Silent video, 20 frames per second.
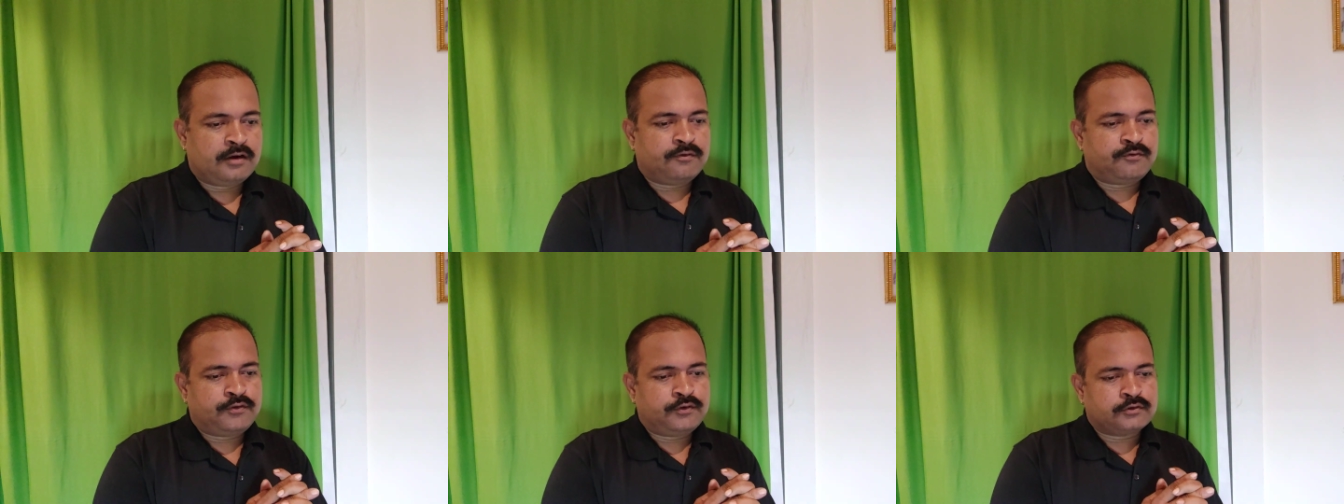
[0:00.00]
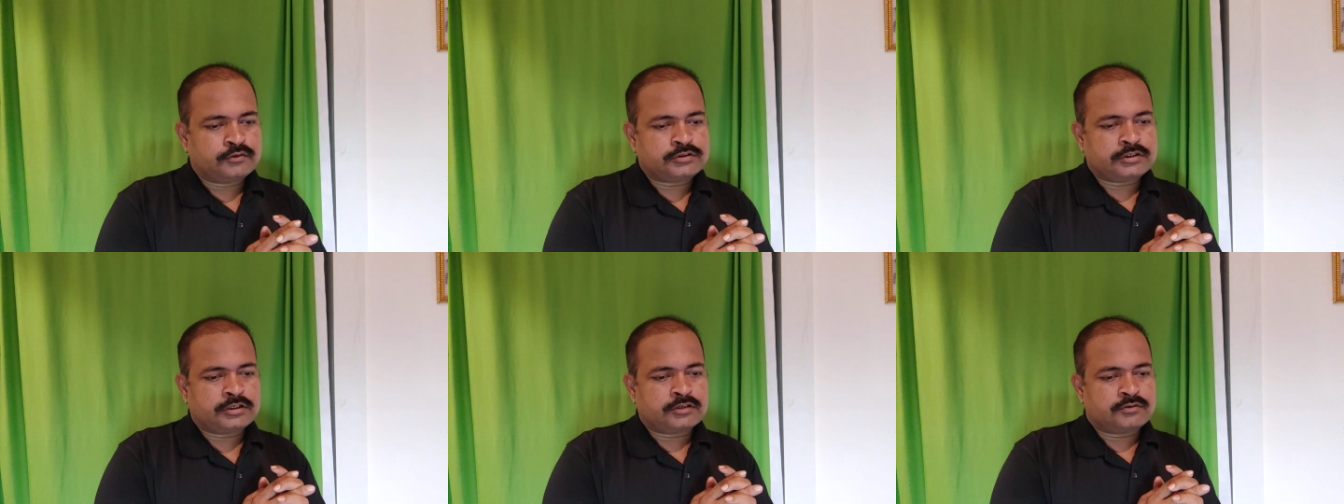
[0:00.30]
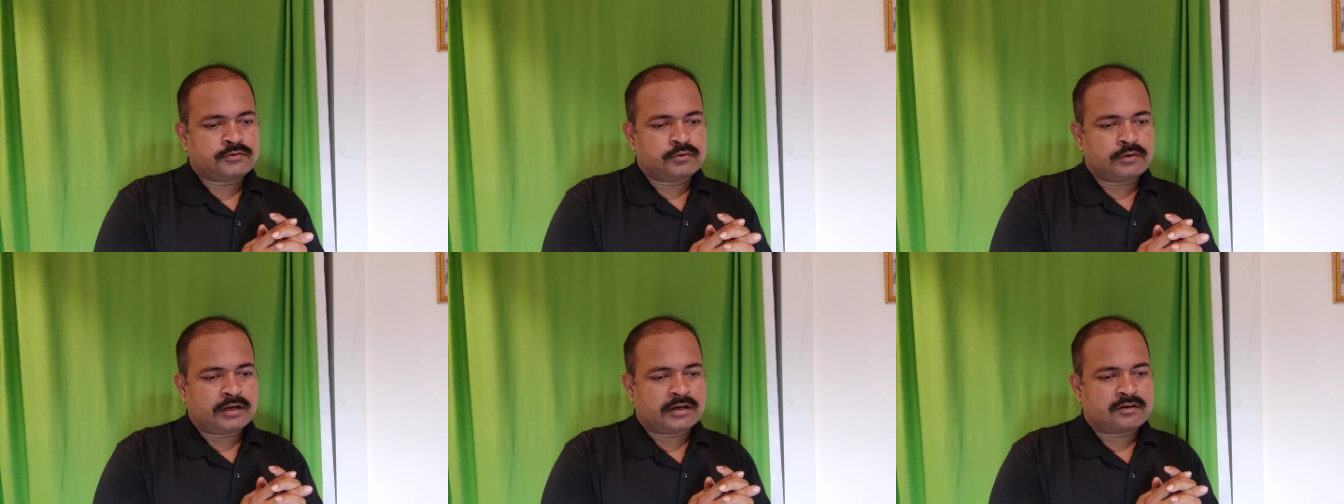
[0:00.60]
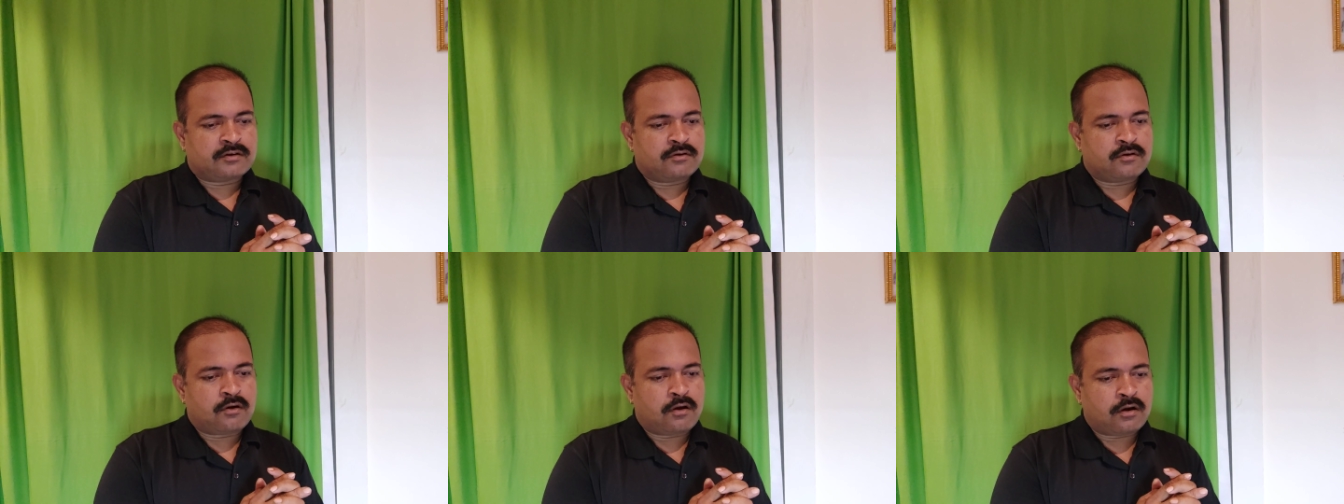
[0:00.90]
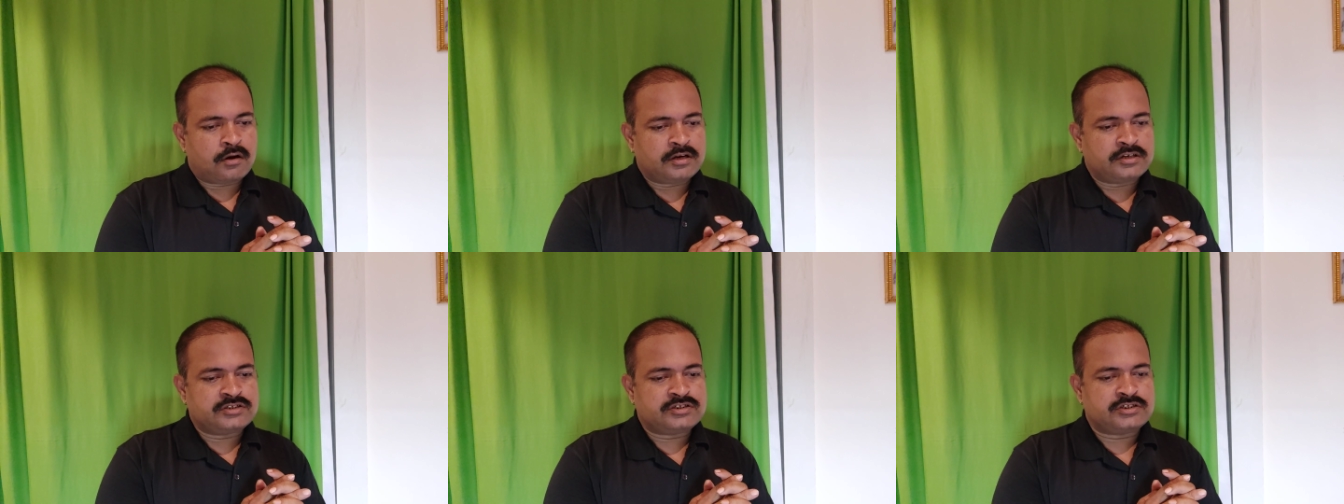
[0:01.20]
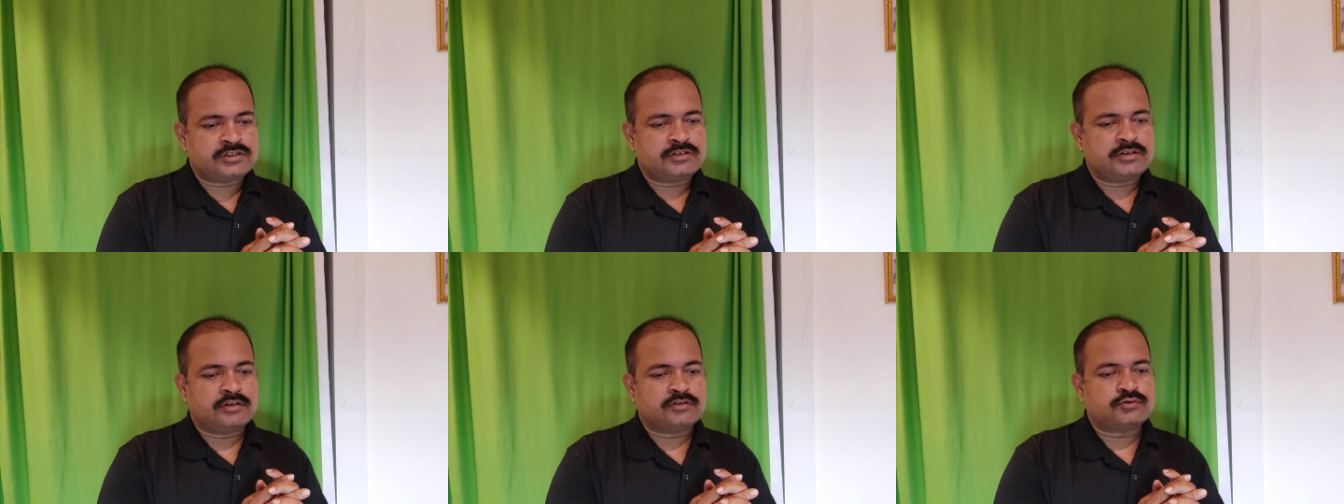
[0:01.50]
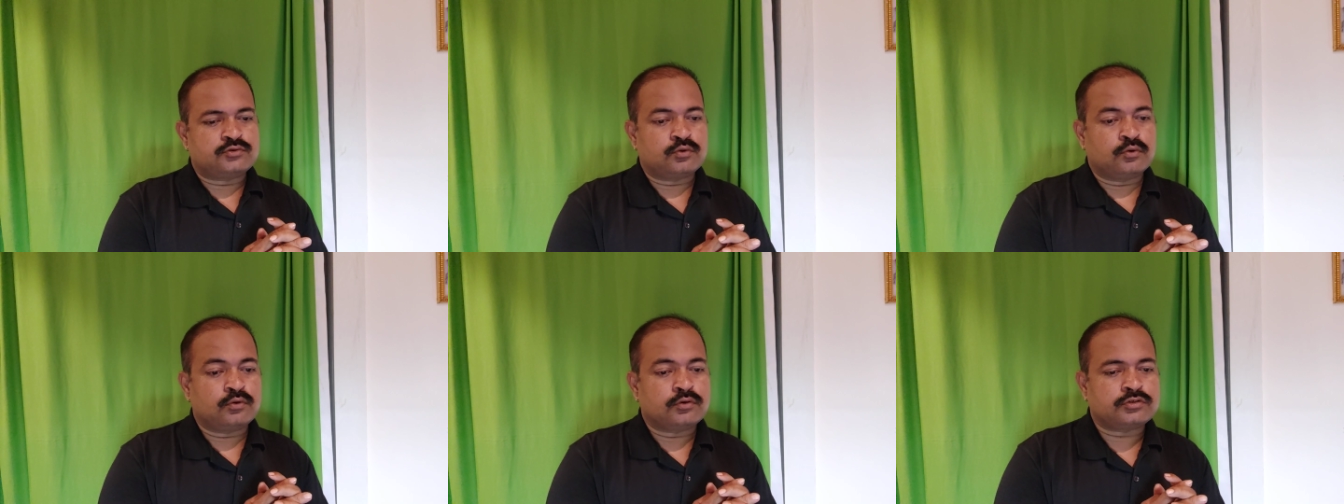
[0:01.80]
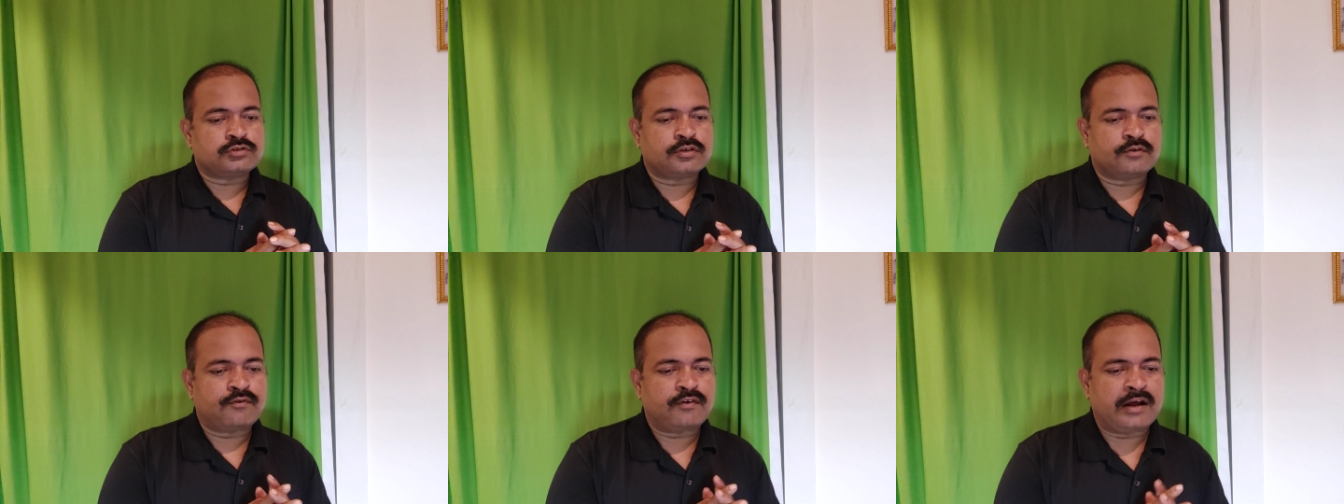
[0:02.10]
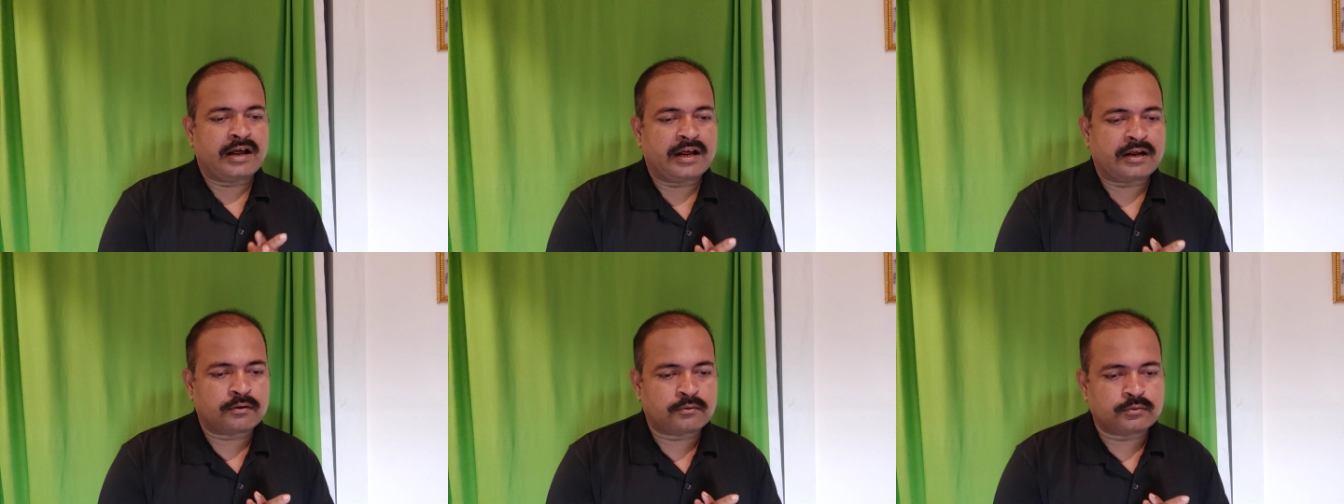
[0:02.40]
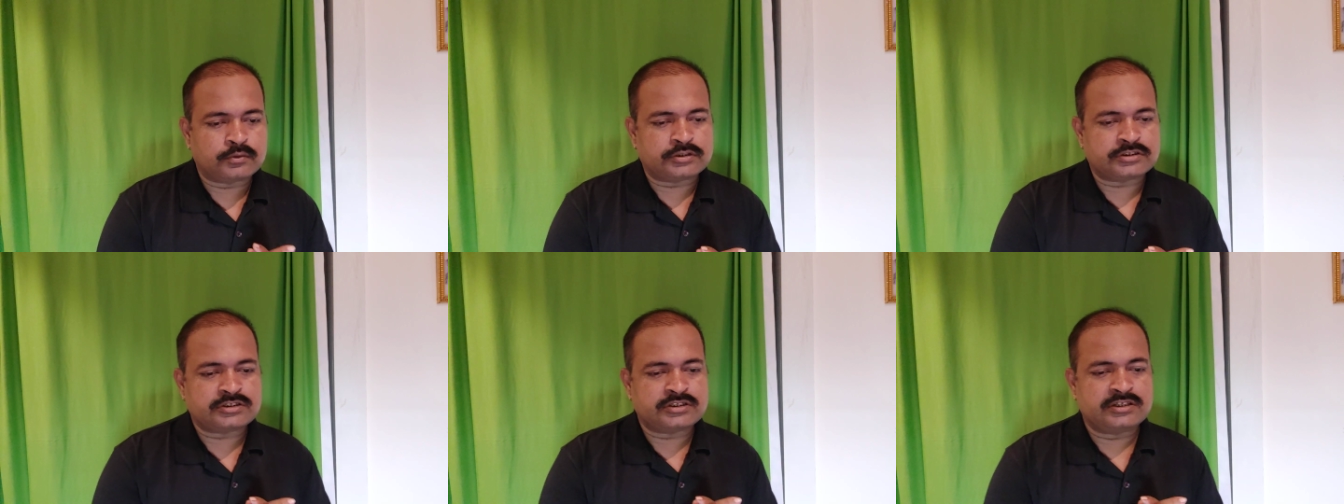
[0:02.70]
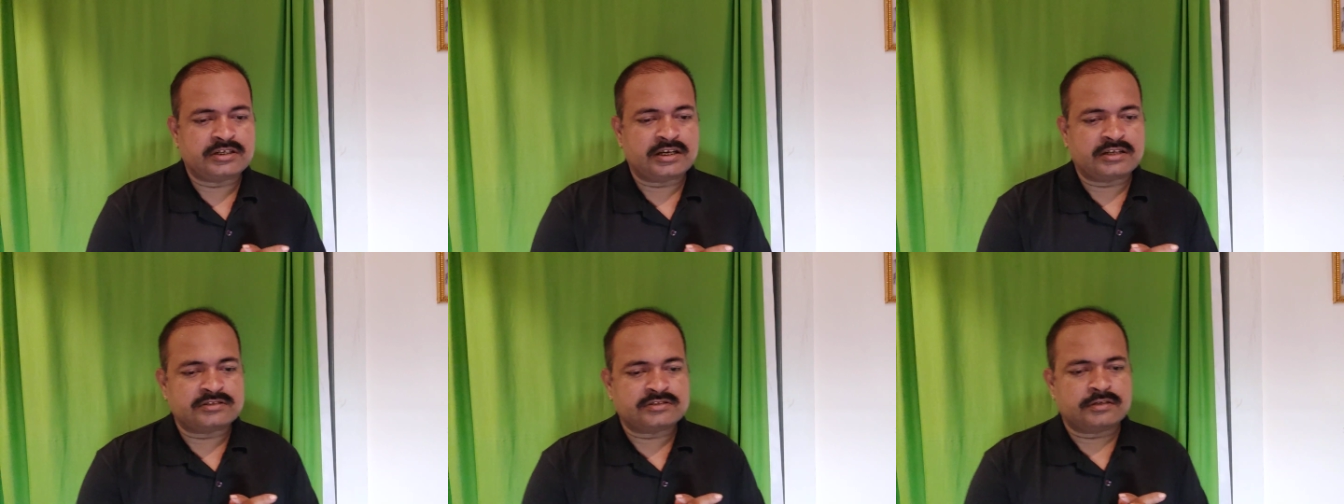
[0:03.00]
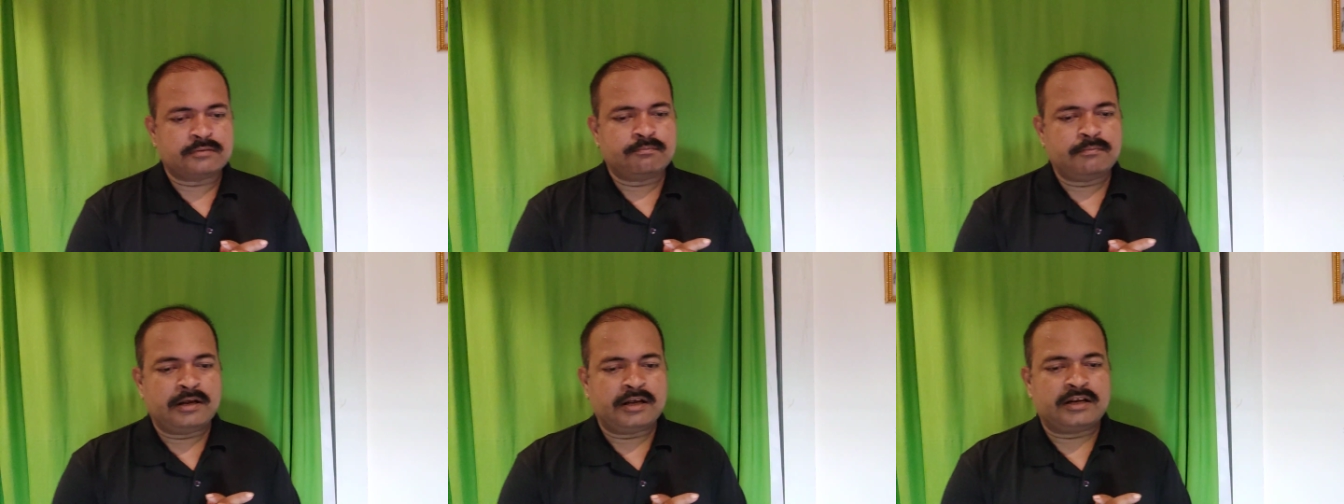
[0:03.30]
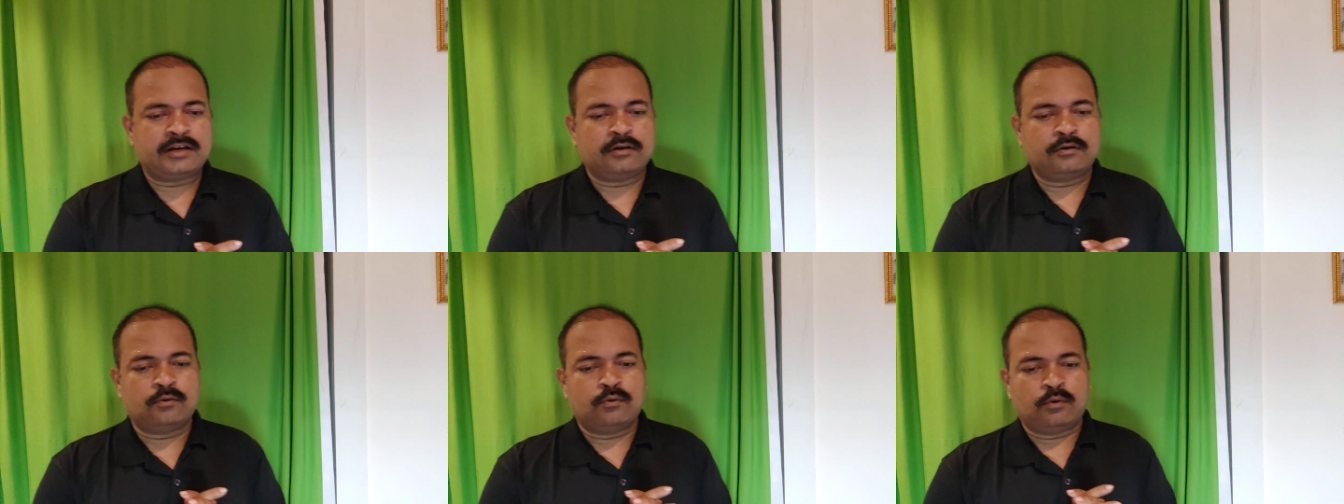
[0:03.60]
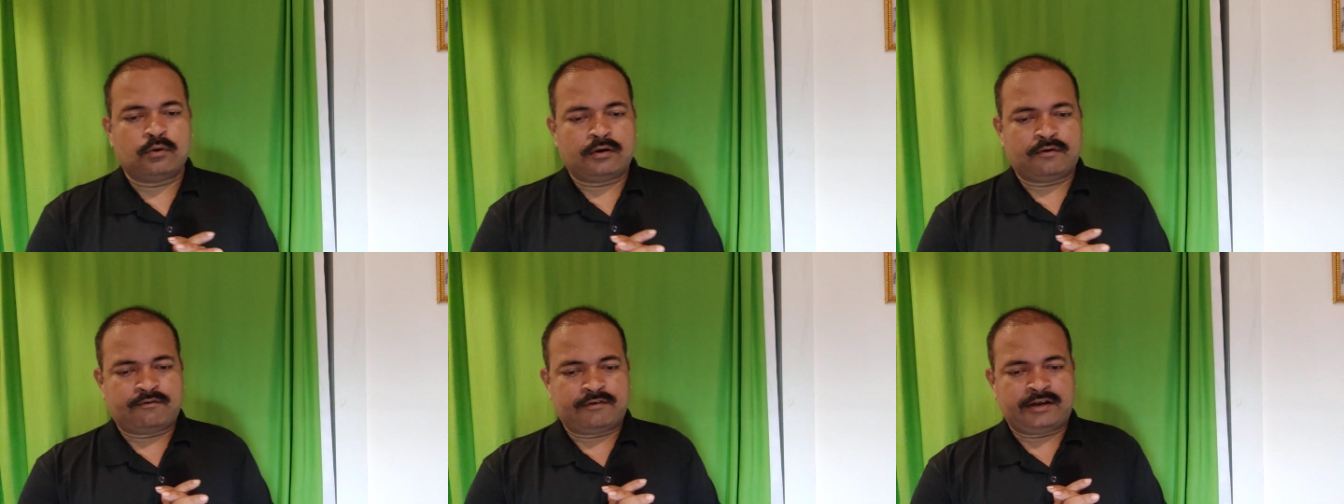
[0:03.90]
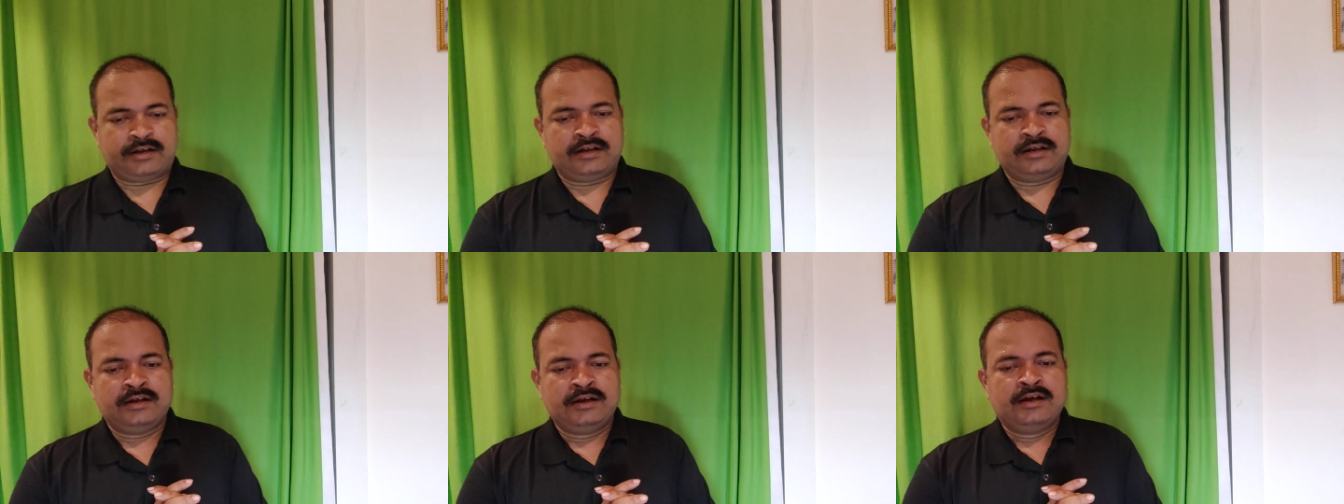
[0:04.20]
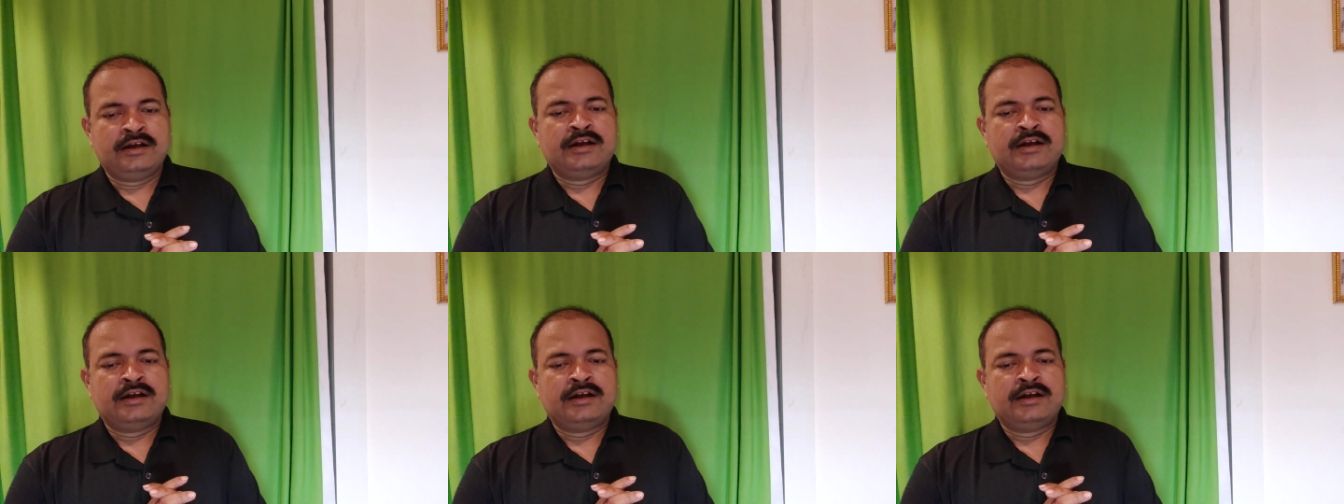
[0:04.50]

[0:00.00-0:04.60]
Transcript: refusing to acknowledge the source of anguish doesn't make it go away